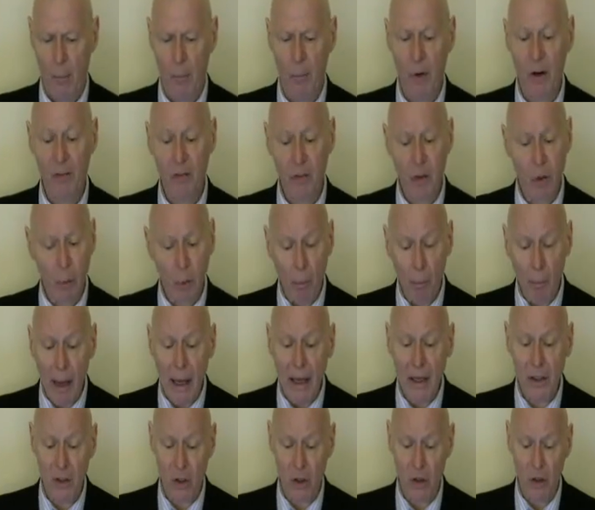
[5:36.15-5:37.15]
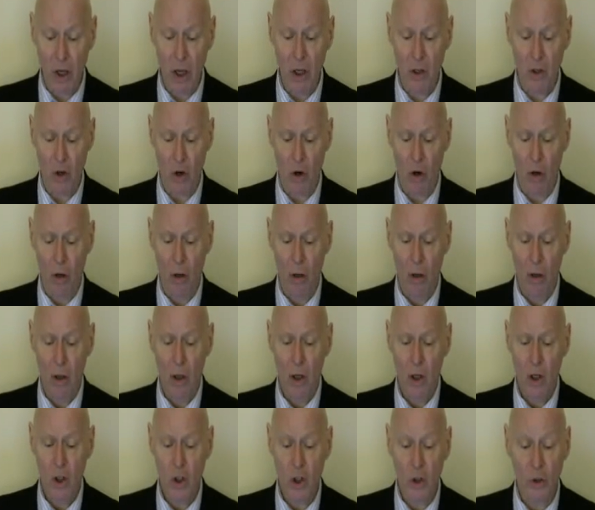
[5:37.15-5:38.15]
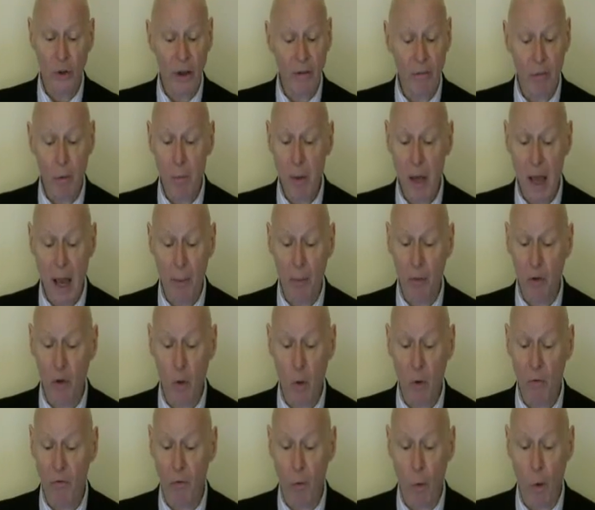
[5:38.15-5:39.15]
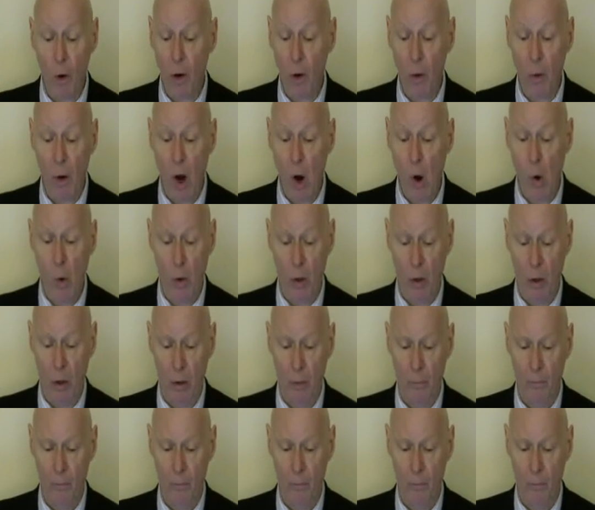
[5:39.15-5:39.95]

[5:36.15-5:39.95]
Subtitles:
But if she remains a teacher, she'll never be able to afford her own.